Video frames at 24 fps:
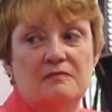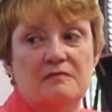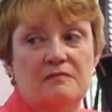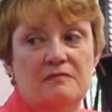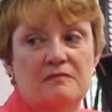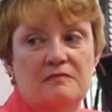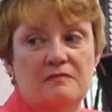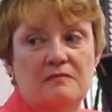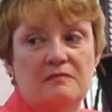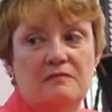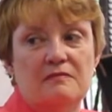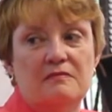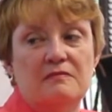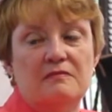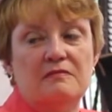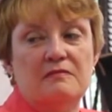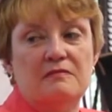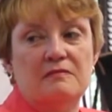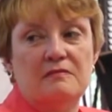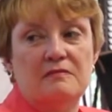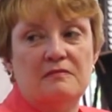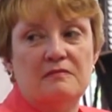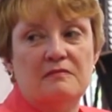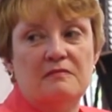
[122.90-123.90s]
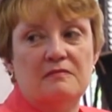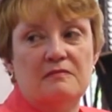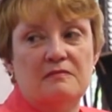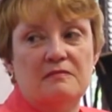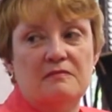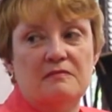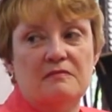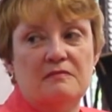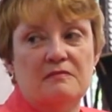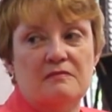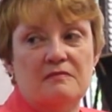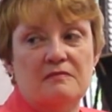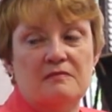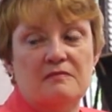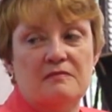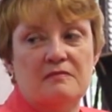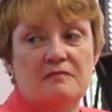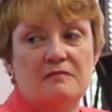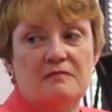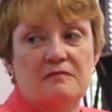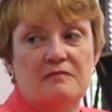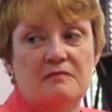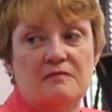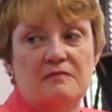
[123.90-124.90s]

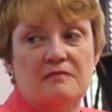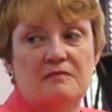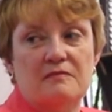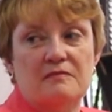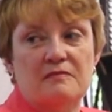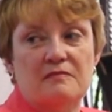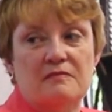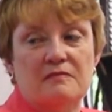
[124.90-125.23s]
[no speech]